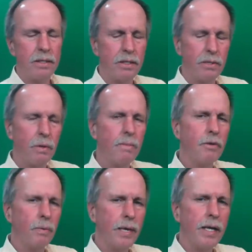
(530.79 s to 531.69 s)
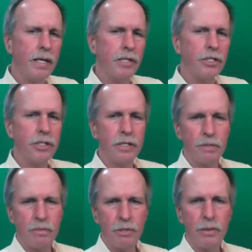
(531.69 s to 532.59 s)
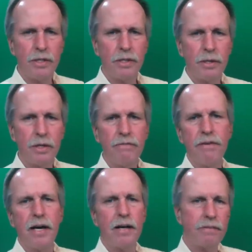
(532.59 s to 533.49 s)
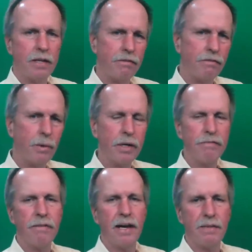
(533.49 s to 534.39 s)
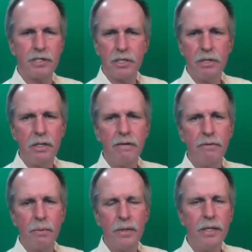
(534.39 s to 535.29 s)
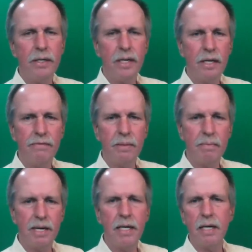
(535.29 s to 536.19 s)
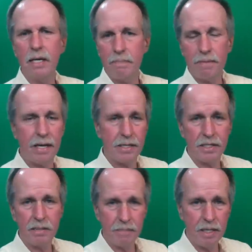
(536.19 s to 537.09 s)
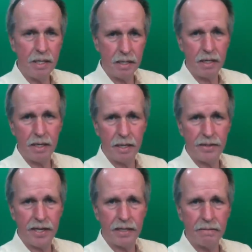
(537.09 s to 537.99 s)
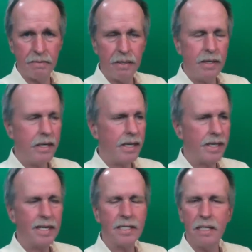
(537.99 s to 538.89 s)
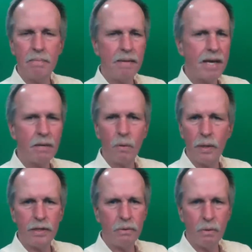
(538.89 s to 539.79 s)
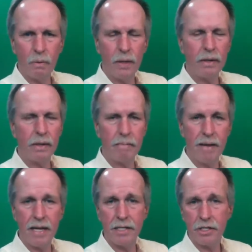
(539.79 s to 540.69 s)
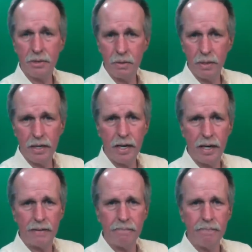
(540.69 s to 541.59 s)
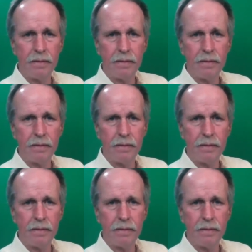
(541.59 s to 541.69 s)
The normal range is between 35 and 45, so you never really even made it up past the median on that. And that didn't matter whether you were wearing a mask or not.